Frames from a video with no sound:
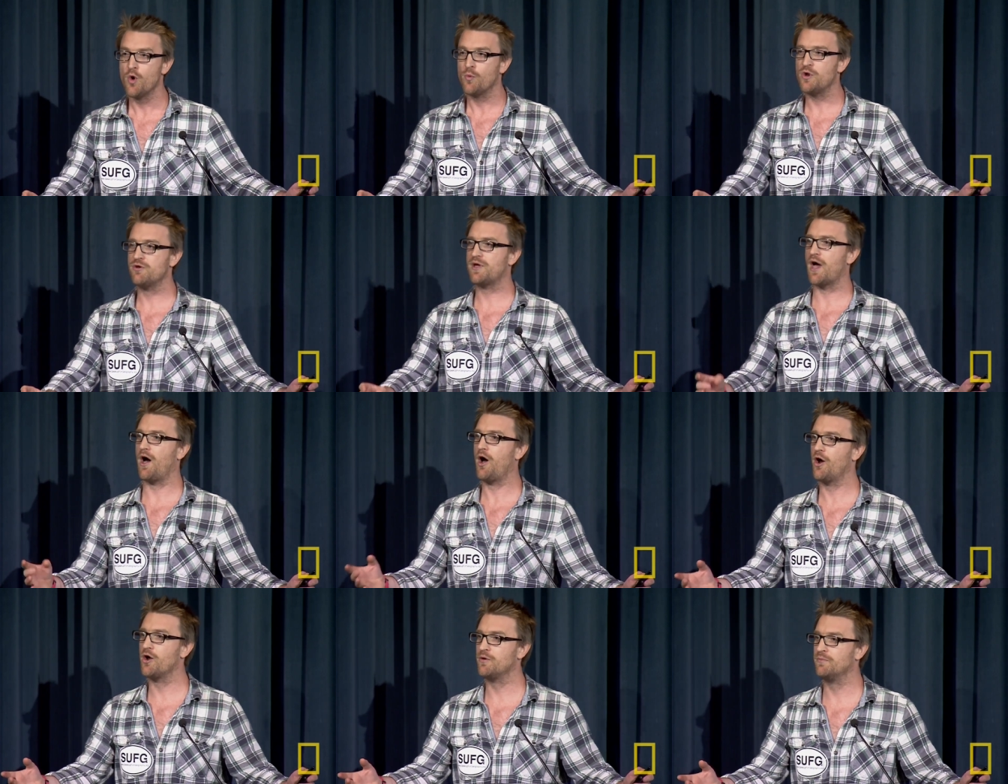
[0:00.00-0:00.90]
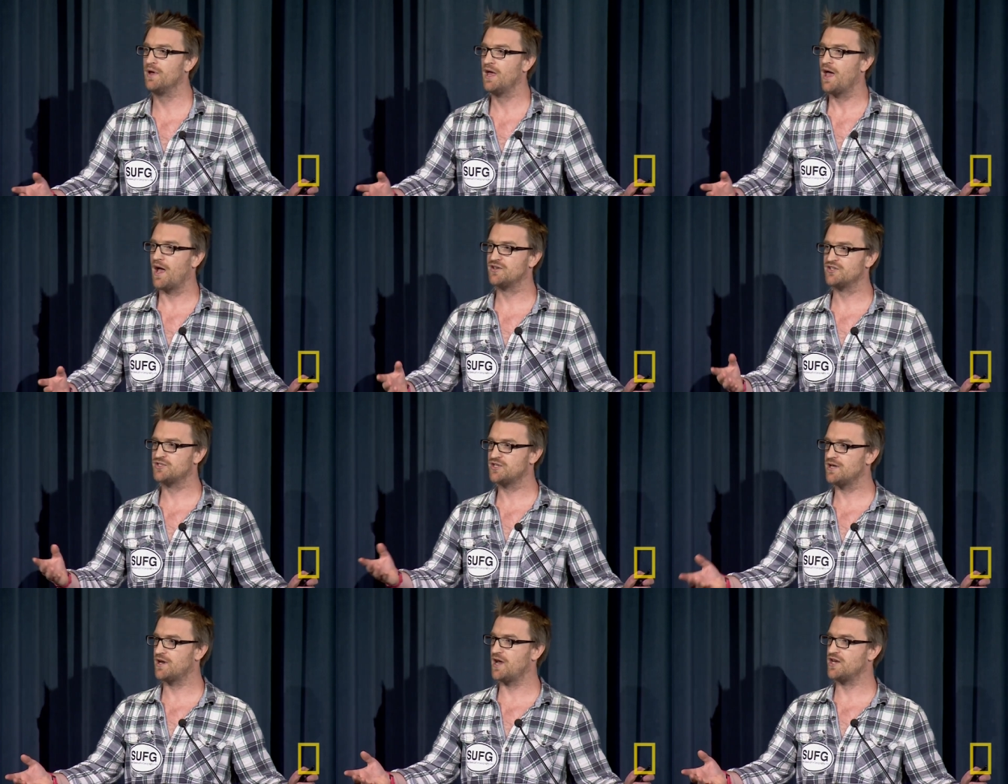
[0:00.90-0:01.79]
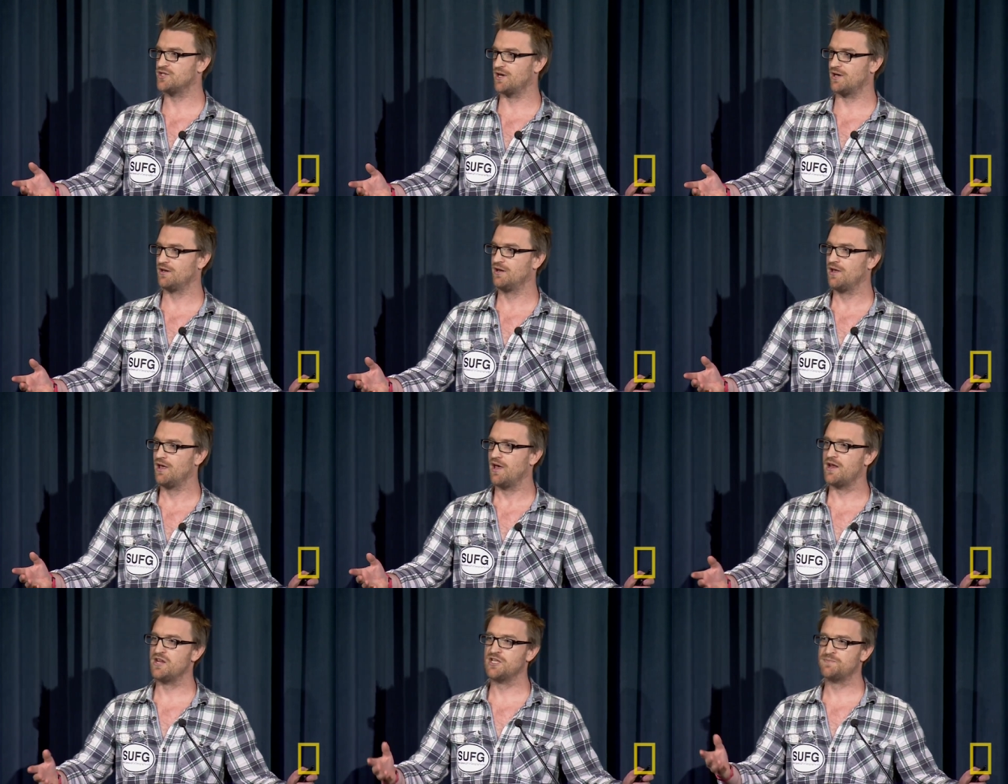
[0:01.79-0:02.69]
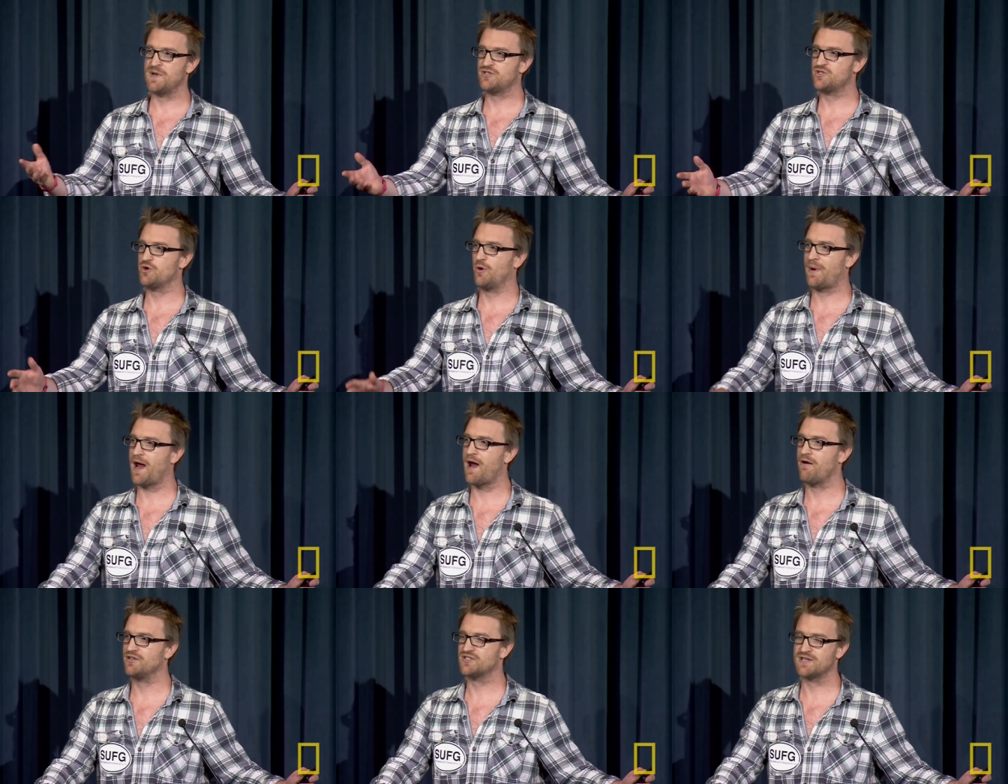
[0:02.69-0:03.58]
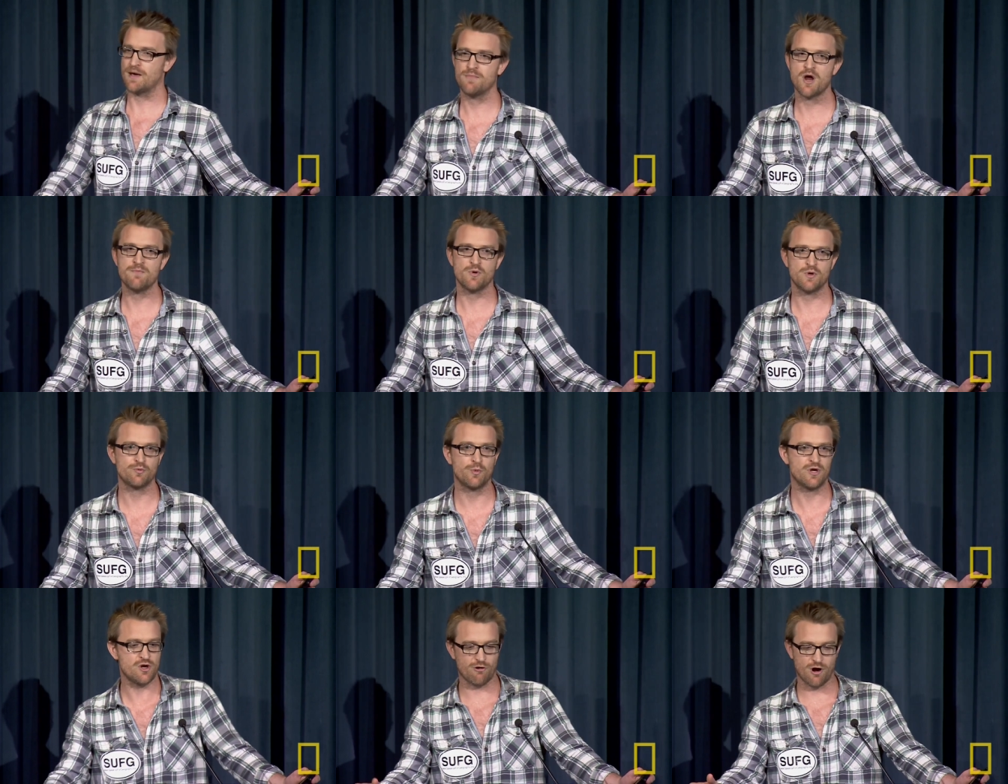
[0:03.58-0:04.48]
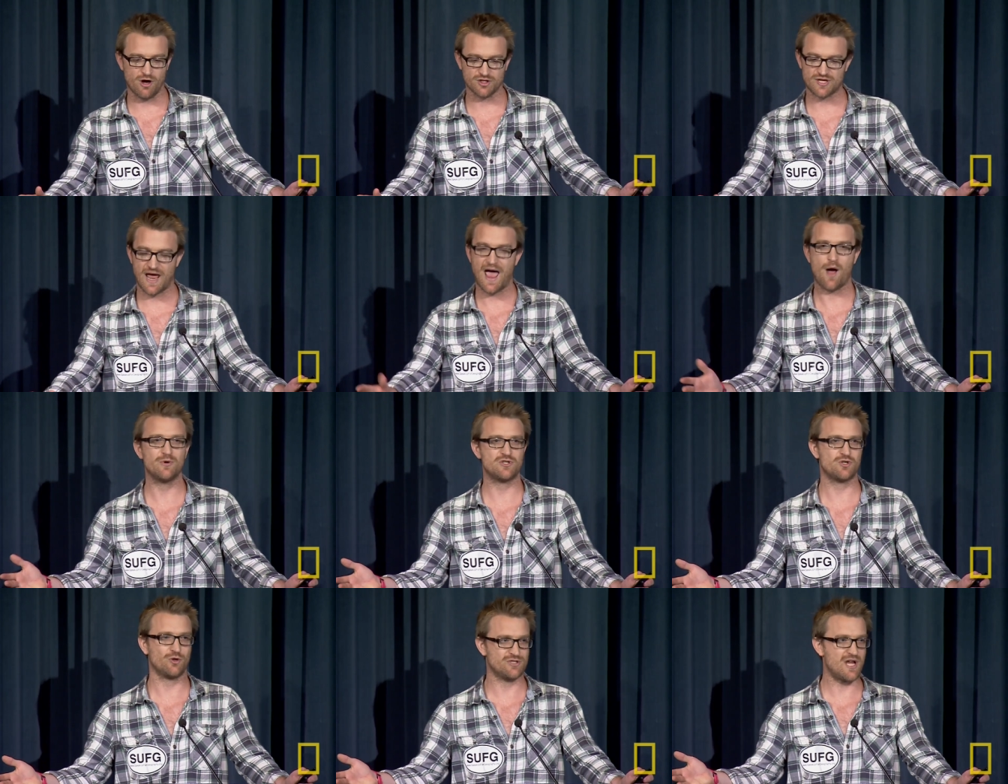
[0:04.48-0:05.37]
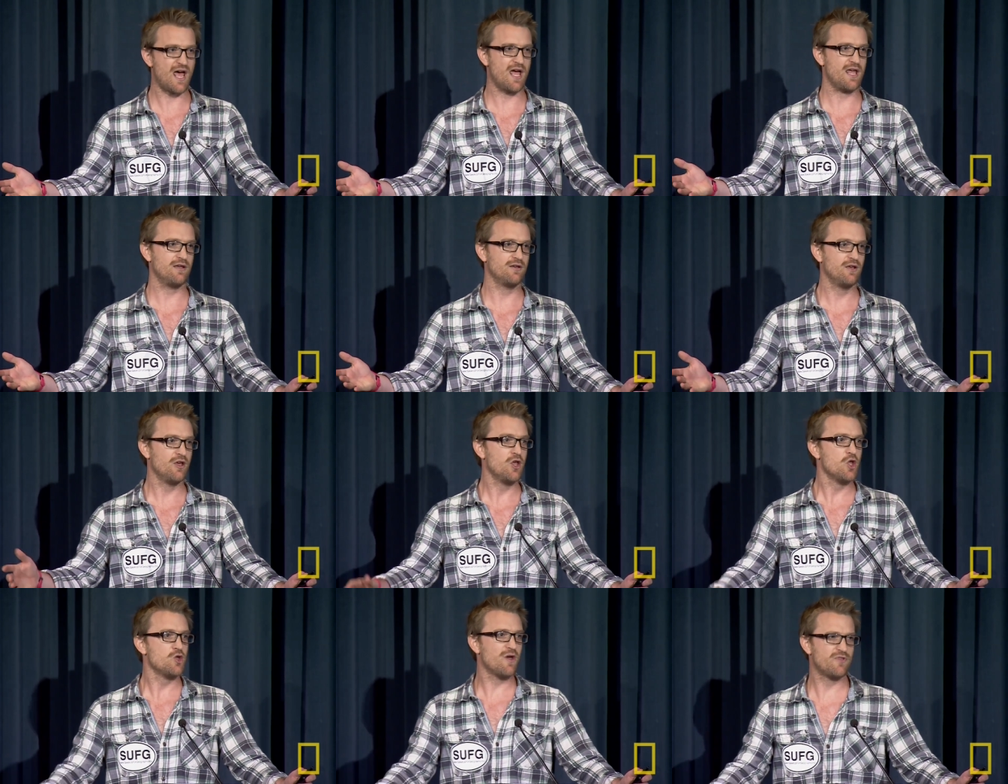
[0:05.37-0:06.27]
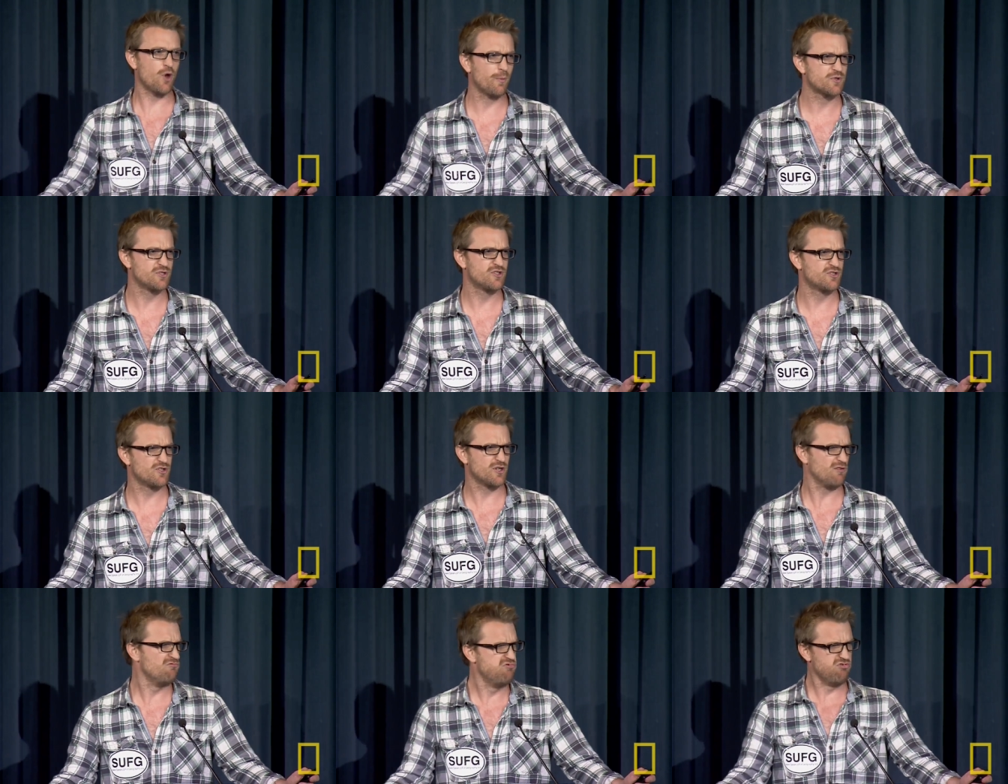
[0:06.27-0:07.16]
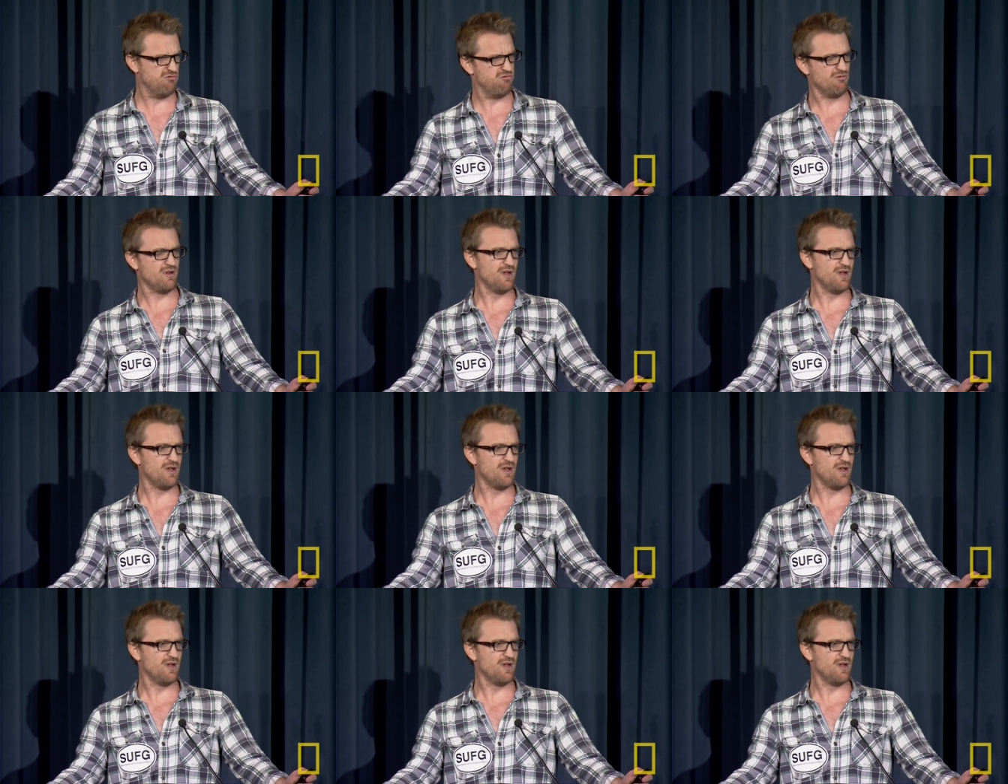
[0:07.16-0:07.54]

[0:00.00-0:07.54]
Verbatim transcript: When you get home as a teenager and you speak to your parents, in that moment when you're asked, How was your day? you have the option to sort of go phew